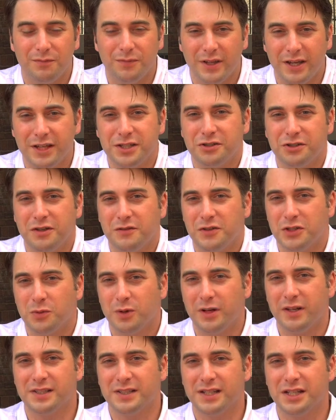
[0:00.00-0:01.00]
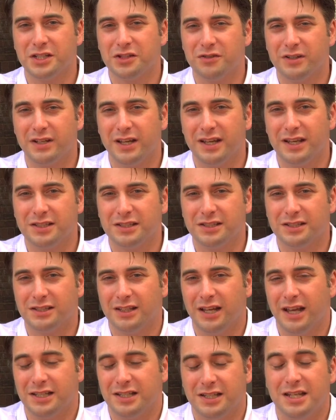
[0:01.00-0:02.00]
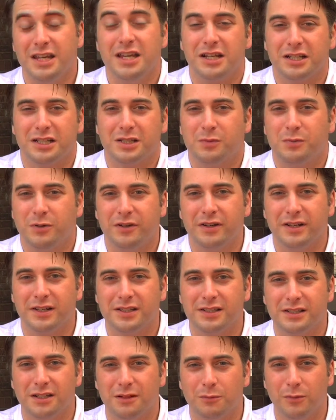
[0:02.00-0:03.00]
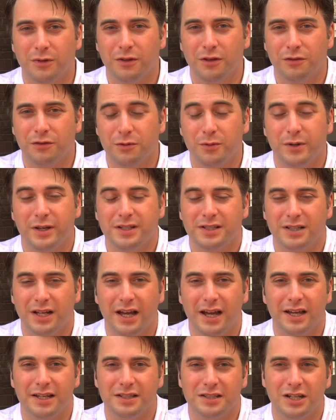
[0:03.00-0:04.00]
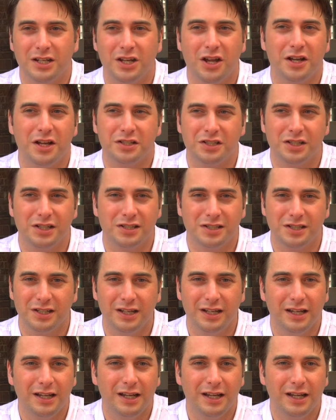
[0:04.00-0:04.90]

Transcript: the history of the 20th century as he experienced it through his eyes and not just